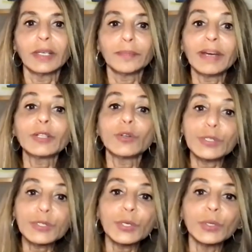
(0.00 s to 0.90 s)
but
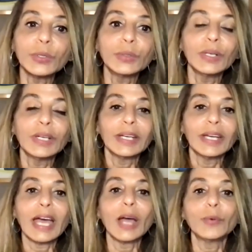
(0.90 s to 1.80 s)
also
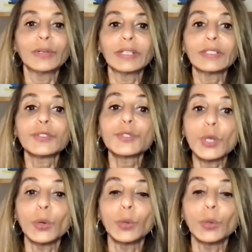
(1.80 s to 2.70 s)
our
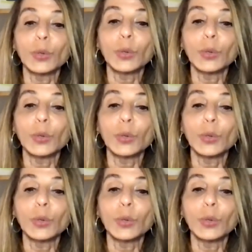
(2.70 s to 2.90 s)
soul,